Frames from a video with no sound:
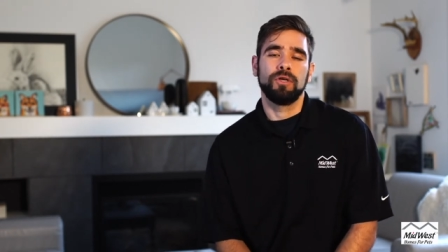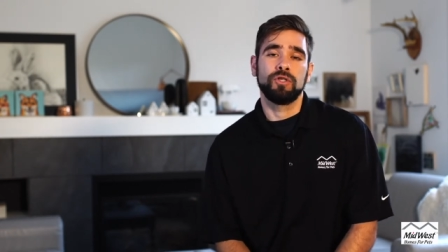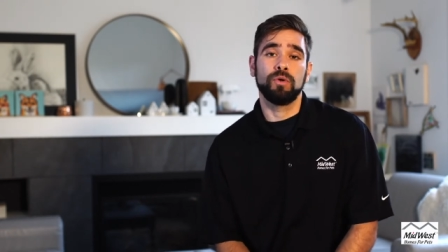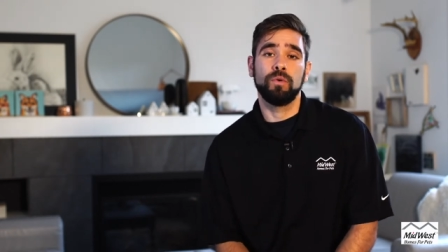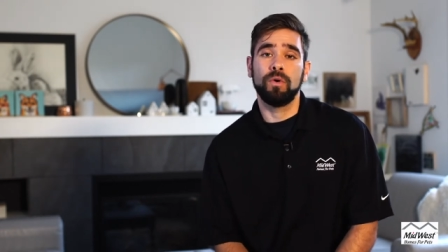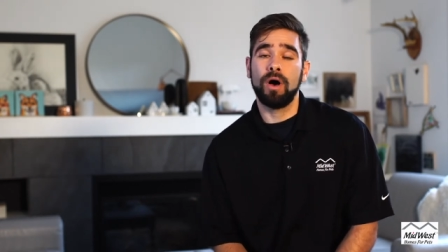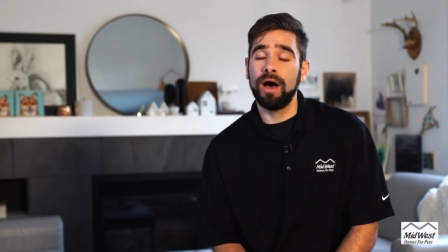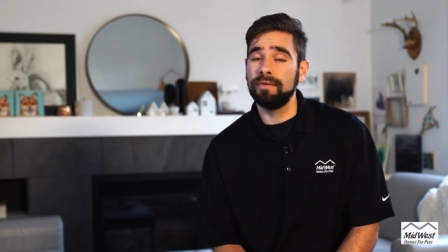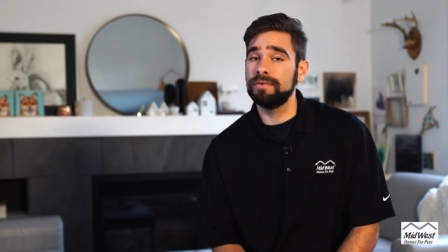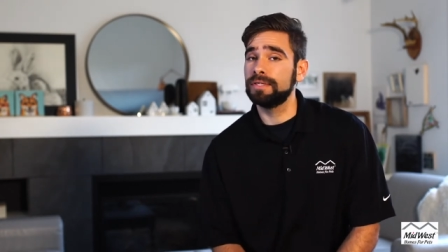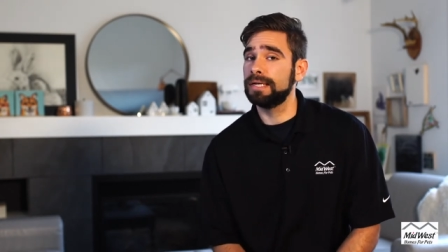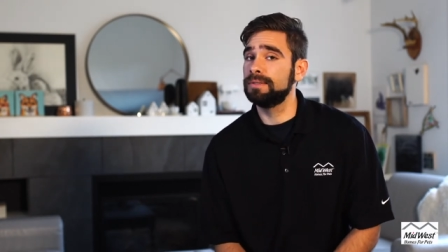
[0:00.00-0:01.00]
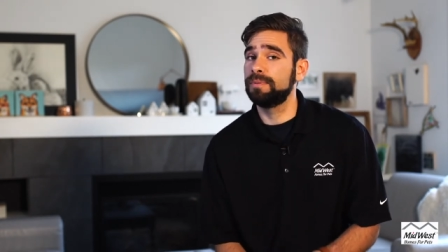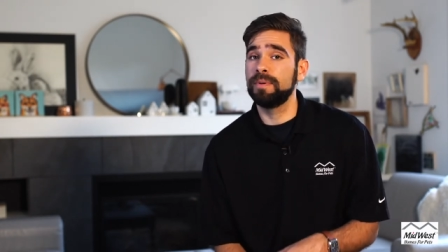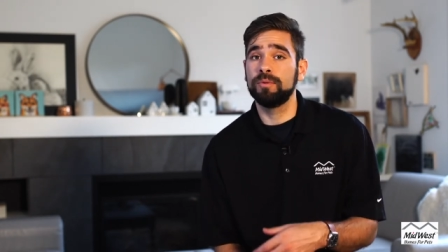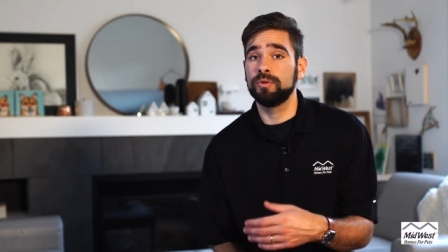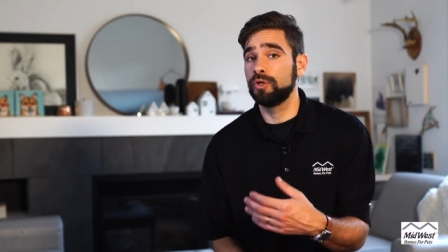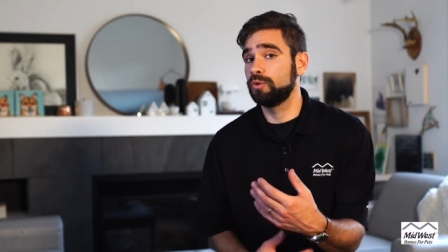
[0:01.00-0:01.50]
So oftentimes
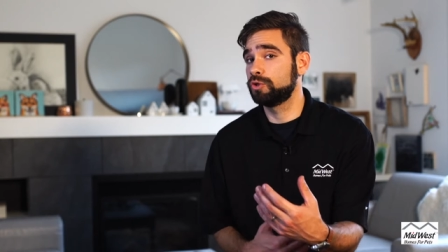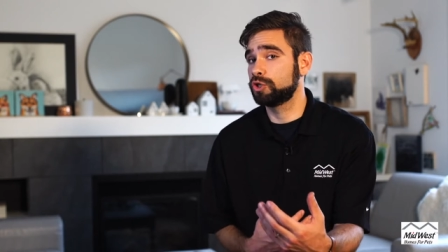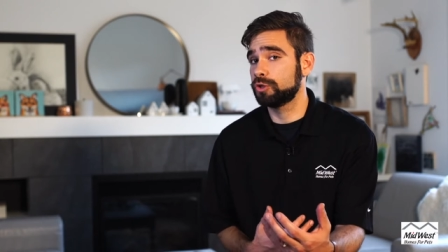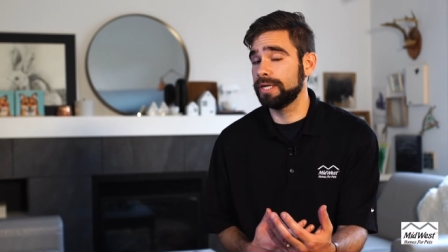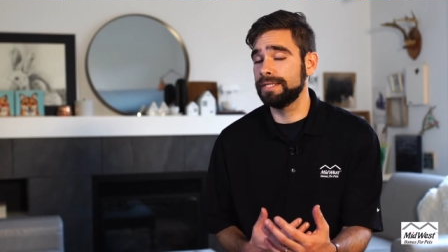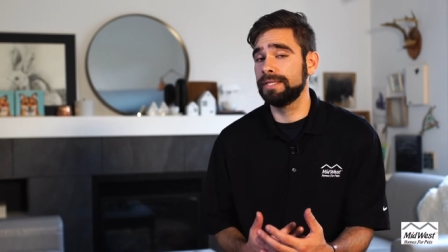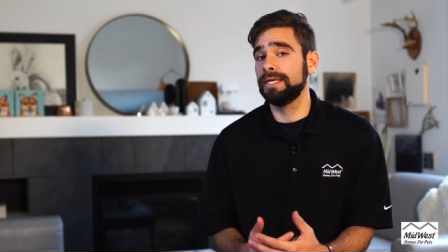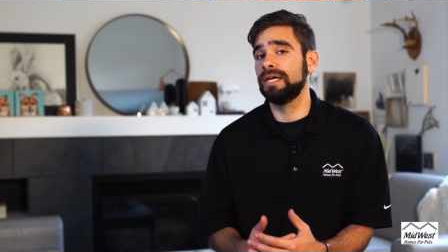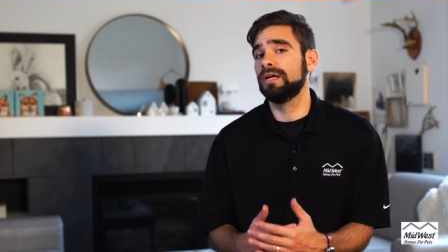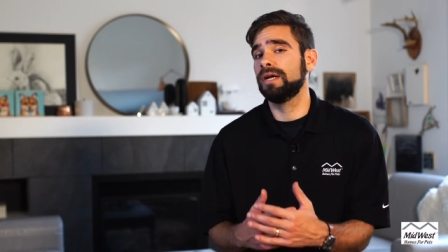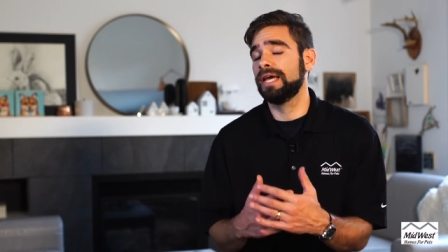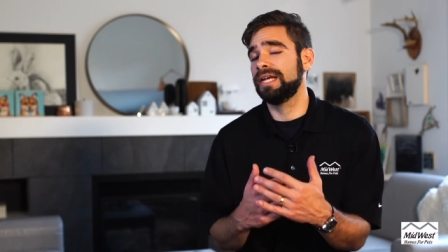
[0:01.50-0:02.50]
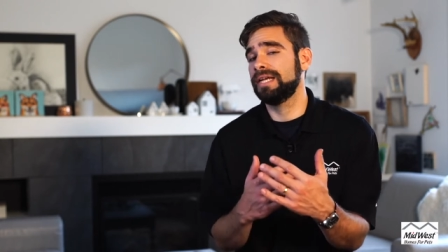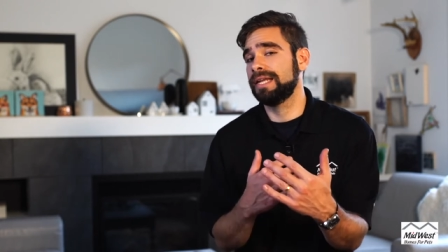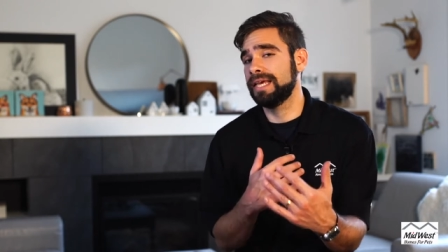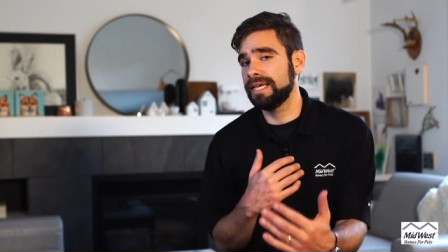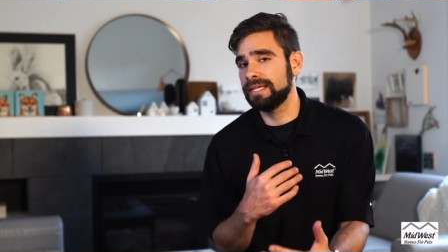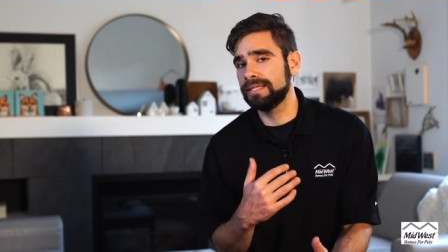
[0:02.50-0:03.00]
people will use treats here and
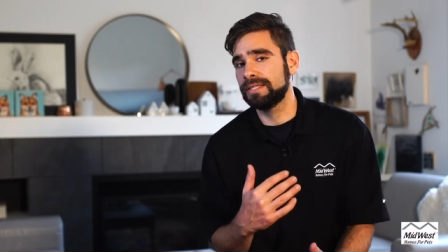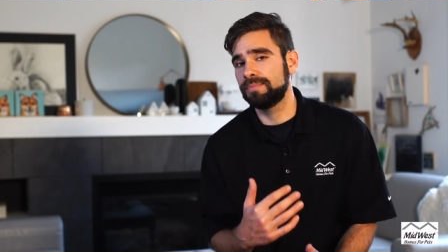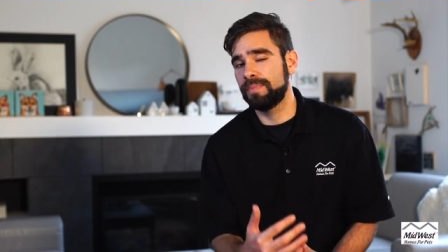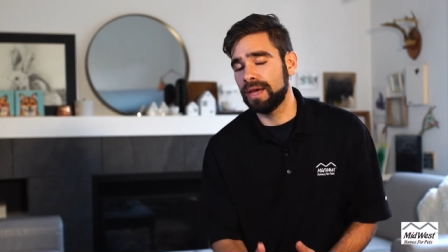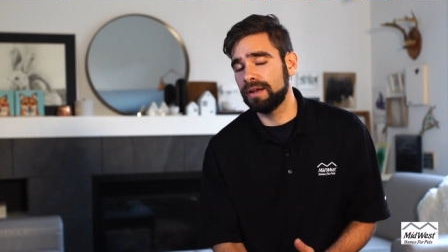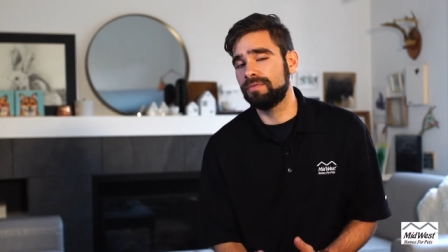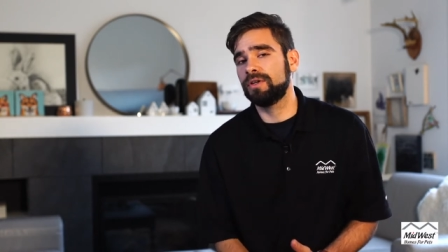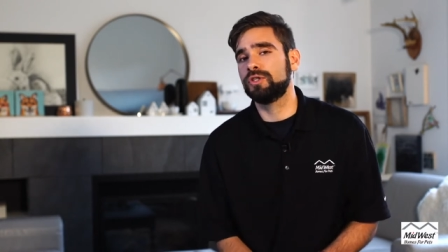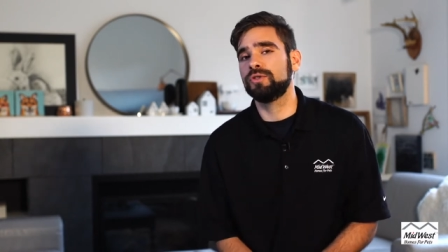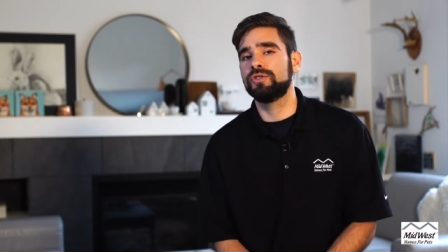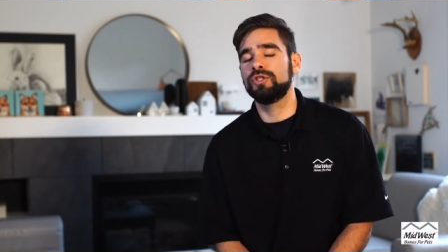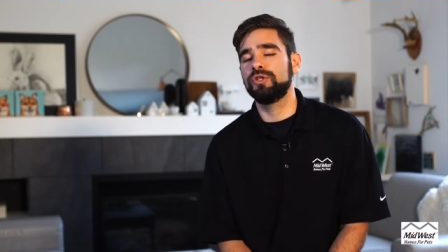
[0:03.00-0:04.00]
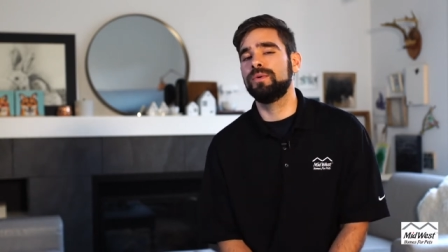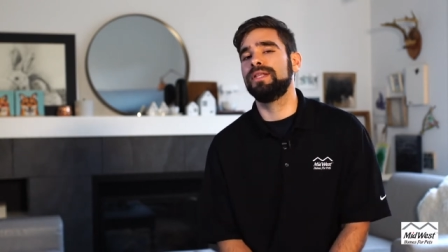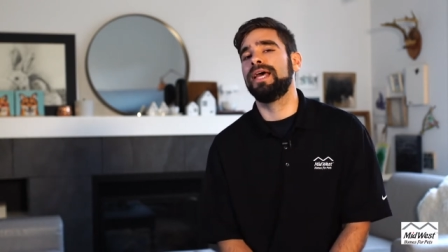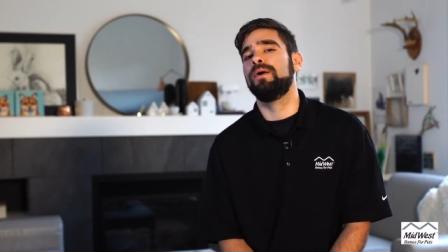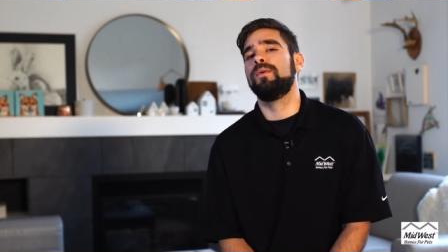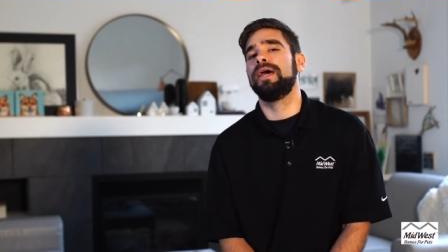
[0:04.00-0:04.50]
it is beneficial to do it
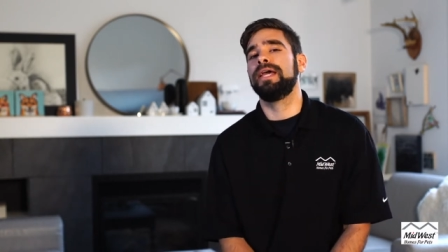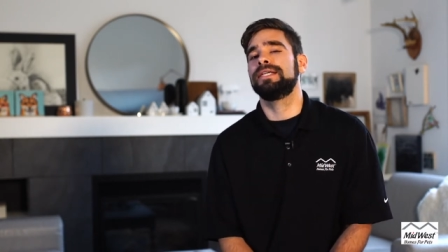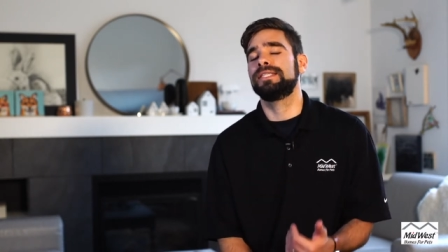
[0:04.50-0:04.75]
that way,